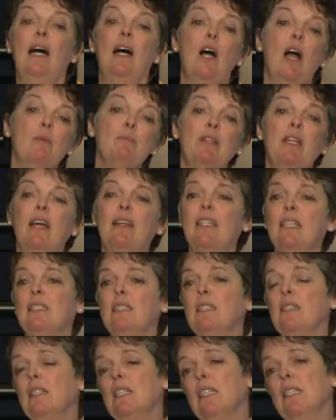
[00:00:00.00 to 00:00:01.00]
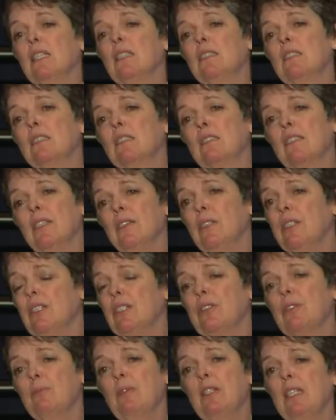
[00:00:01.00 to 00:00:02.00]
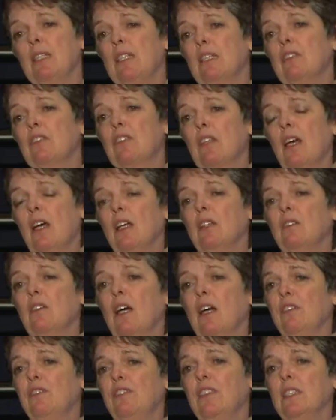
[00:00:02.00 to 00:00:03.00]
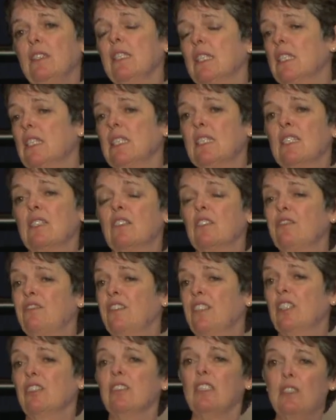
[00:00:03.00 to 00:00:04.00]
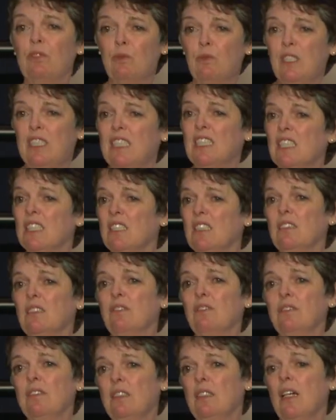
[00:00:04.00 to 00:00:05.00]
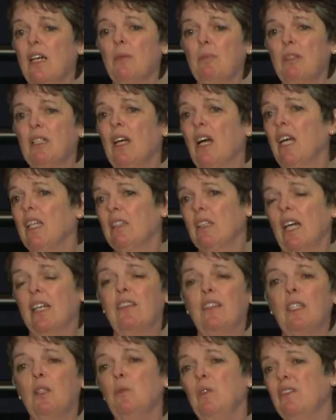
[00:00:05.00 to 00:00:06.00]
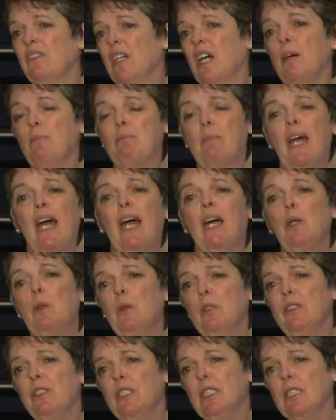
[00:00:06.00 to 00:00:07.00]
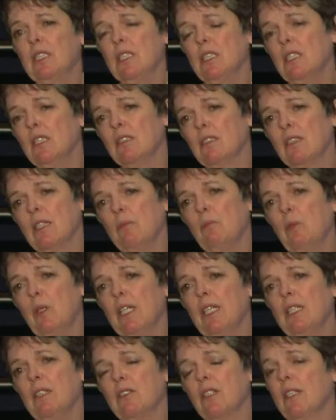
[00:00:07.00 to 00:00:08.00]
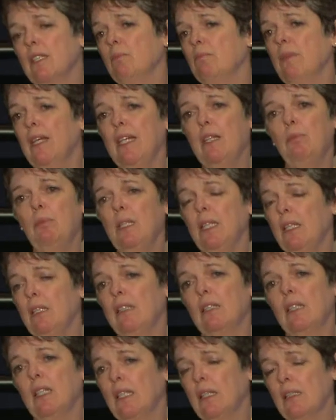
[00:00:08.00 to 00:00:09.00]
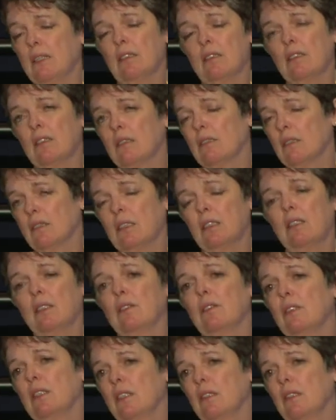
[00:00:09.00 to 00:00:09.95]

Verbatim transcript: I mean, I guess the thing that discourages me is I, I feel like this is a fairly recent phenomenon. I, I think we've gone backwards in some ways, and it may be the, the,